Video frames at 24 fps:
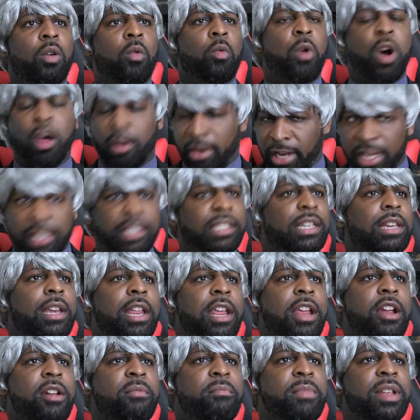Well, listen
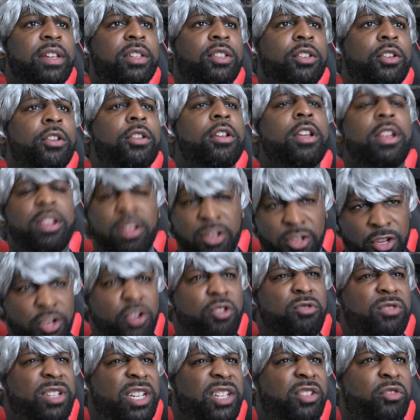here, mister.
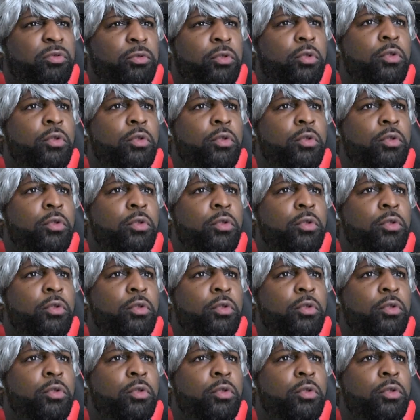You just